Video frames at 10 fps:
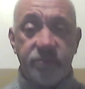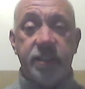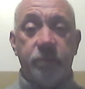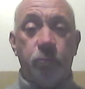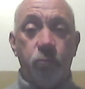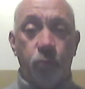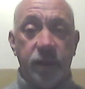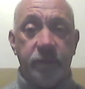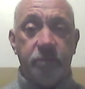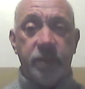Obviously,
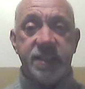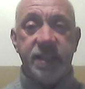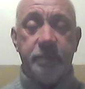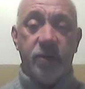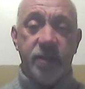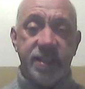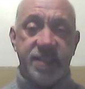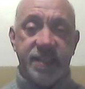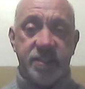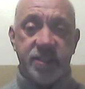we see it behind the
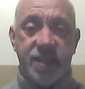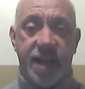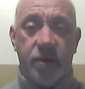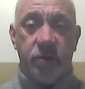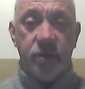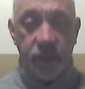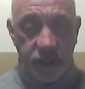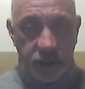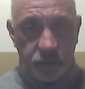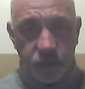scenes at Slough.
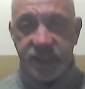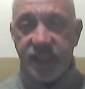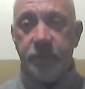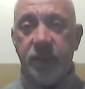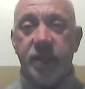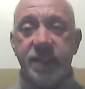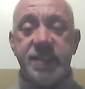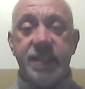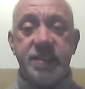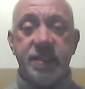we see it behind the
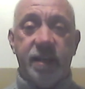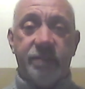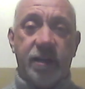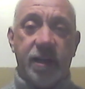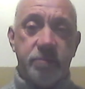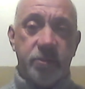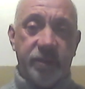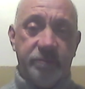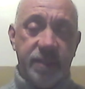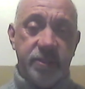scenes at the other clubs that
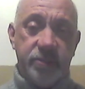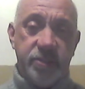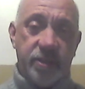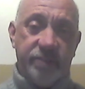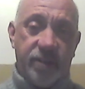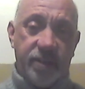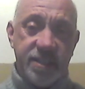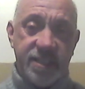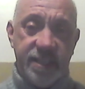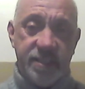we've been to so far
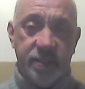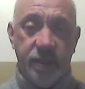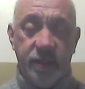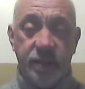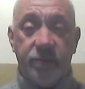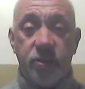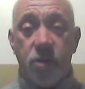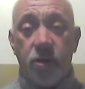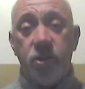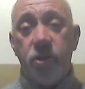this season. There are
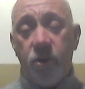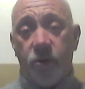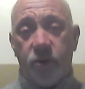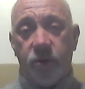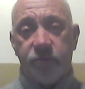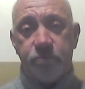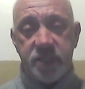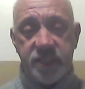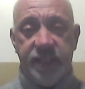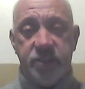a lot of
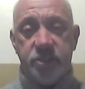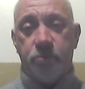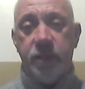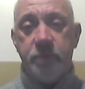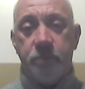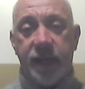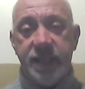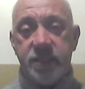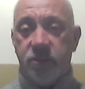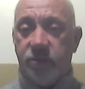procedures put in
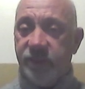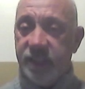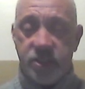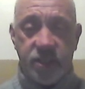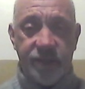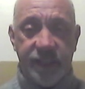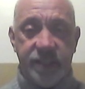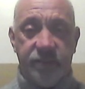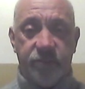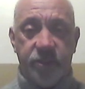place, a lot of things totally
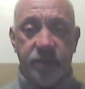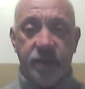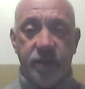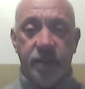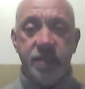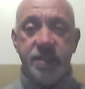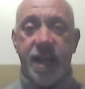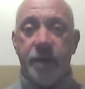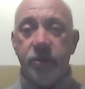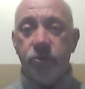different to
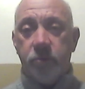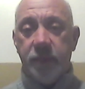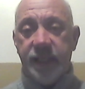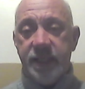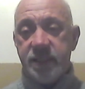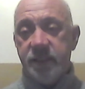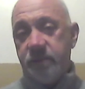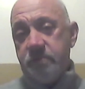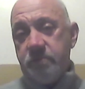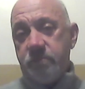how it normally is, and
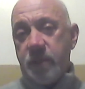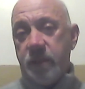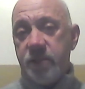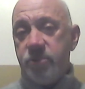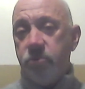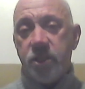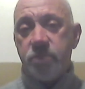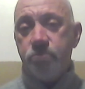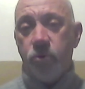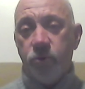there's not
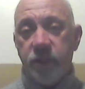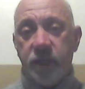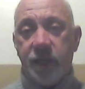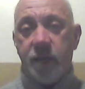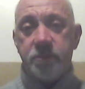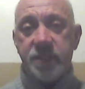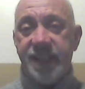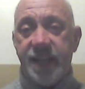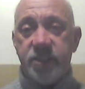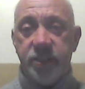much more that the clubs
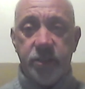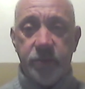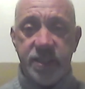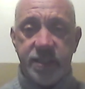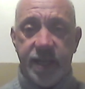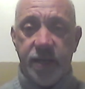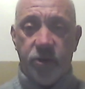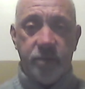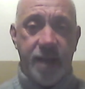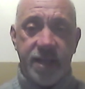can actually do, is there, on a